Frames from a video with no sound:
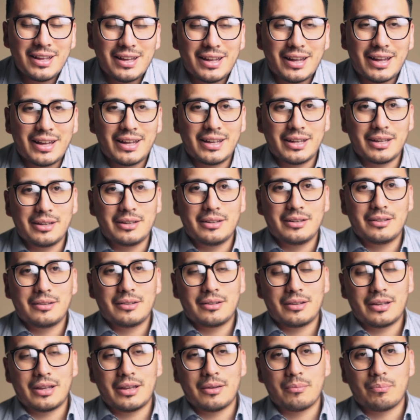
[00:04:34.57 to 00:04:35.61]
I
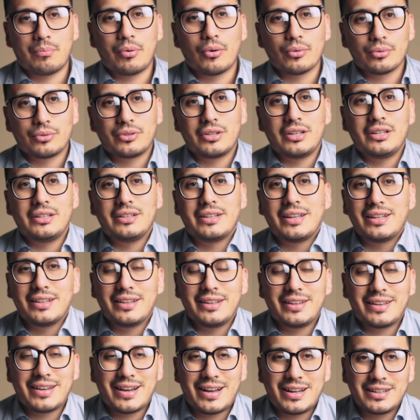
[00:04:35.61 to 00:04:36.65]
am posting
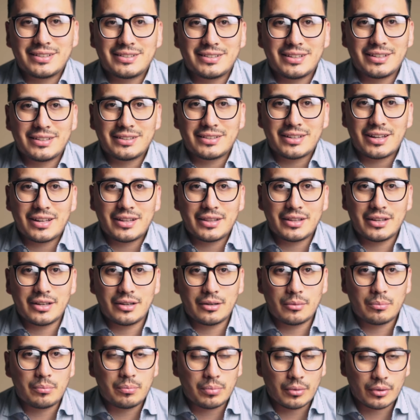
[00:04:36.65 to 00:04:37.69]
daily content on
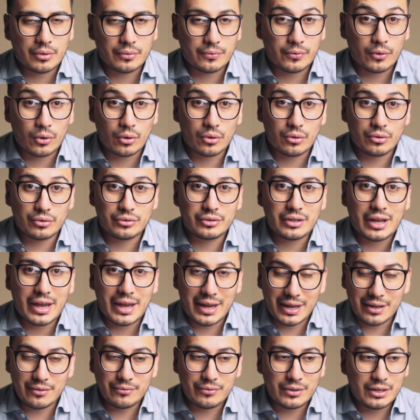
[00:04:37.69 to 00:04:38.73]
there, both photos
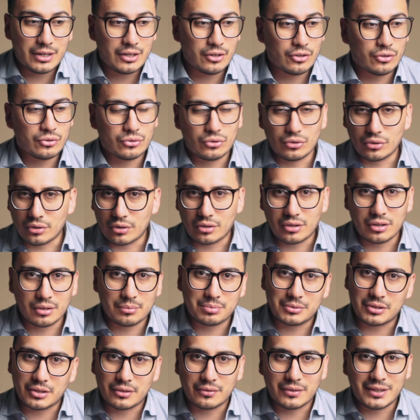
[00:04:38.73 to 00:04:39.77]
and videos, little
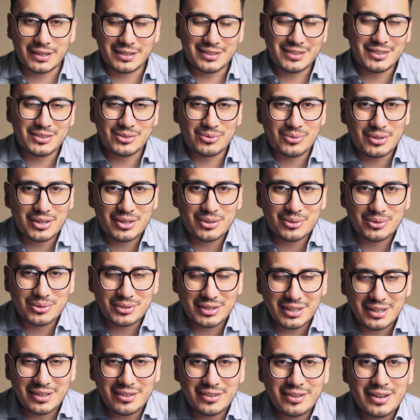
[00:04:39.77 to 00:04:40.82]
clips of like these videos
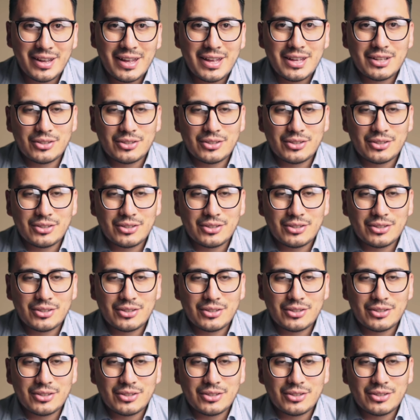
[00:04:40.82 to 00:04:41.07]
here.